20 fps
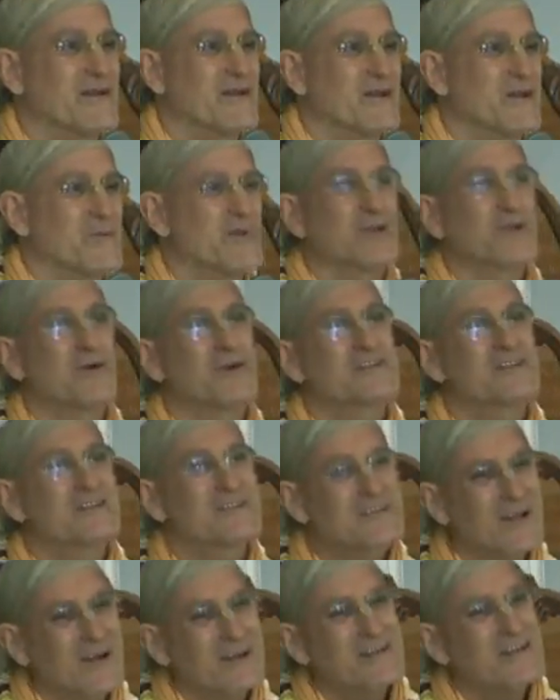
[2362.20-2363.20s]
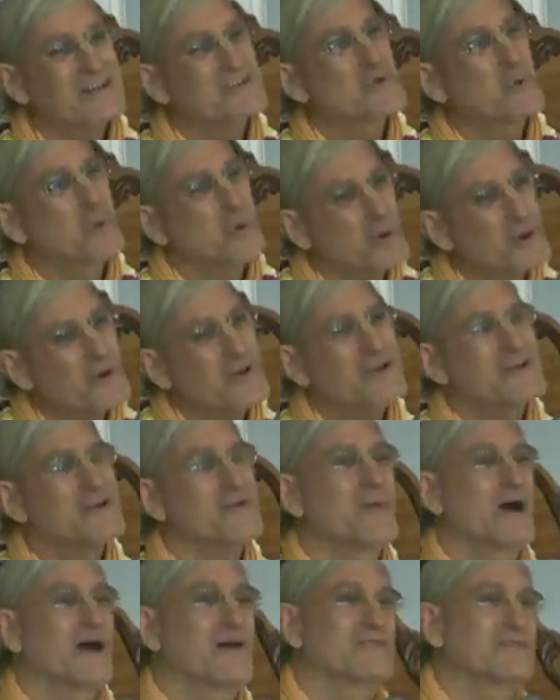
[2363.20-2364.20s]
But Lord Chaitanya is worried
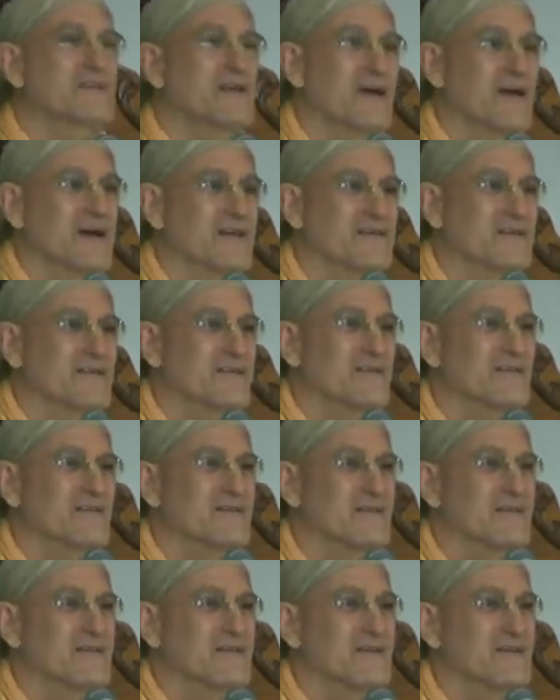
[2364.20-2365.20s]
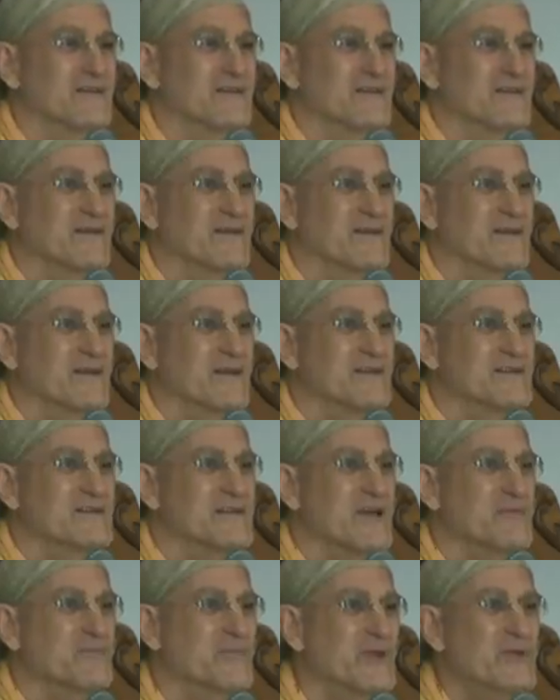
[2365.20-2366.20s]
about that, is
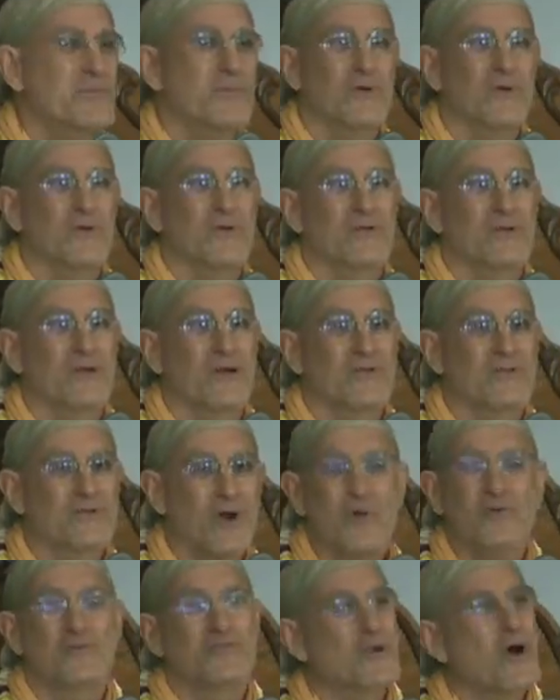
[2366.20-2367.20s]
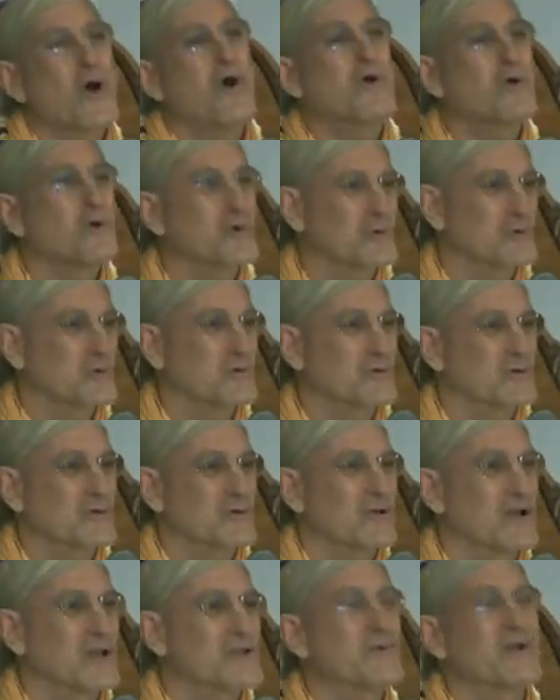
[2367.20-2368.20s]
that people don't know.
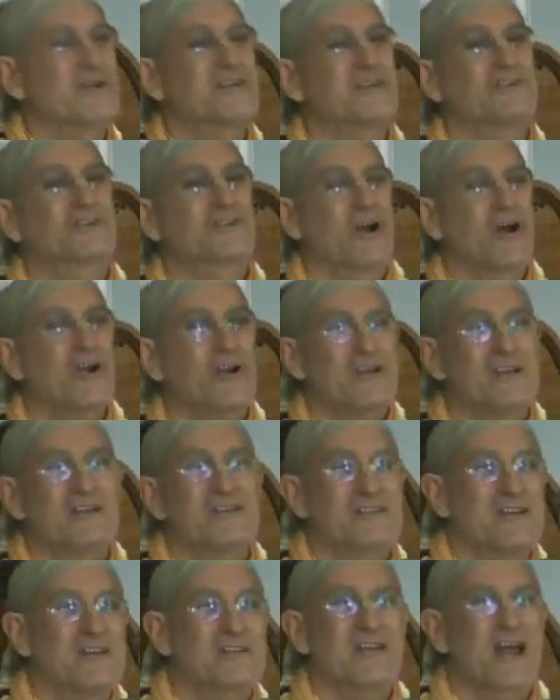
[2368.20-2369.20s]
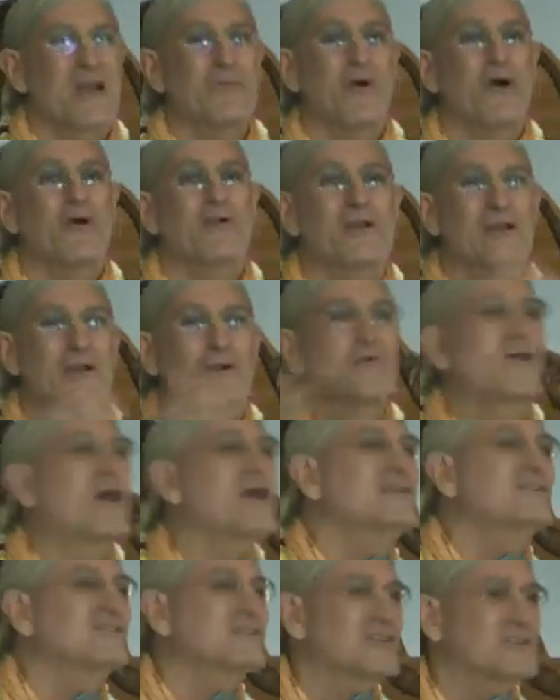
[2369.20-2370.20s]
Advaita Charya says, I'm already
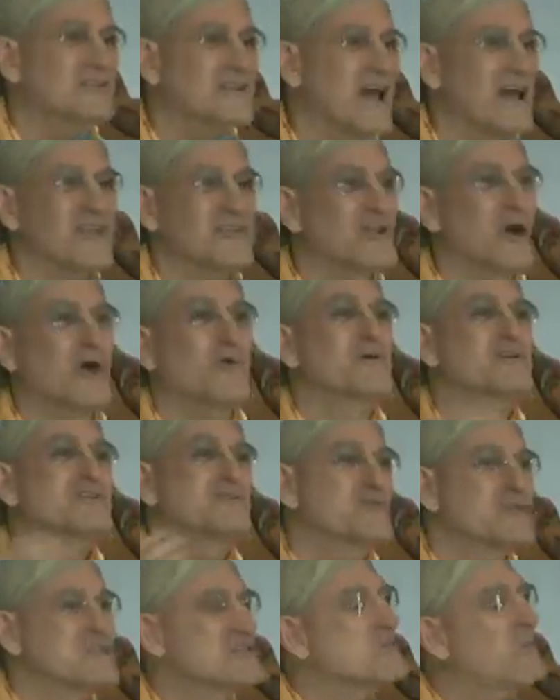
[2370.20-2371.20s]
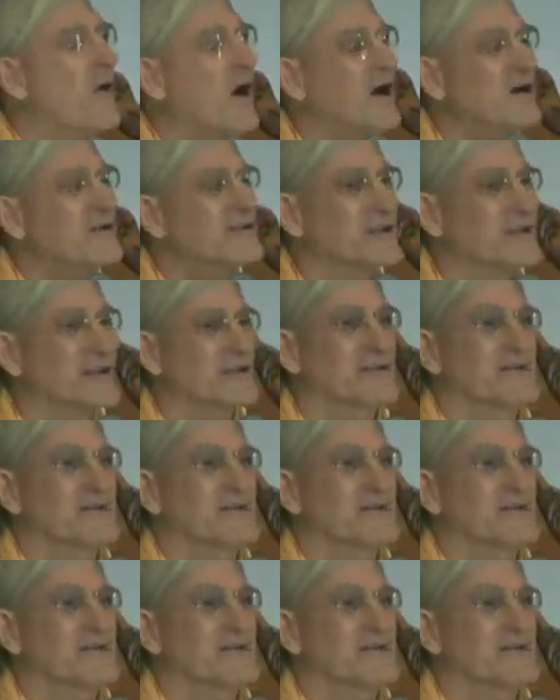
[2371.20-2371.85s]
arranging that. No one's responding.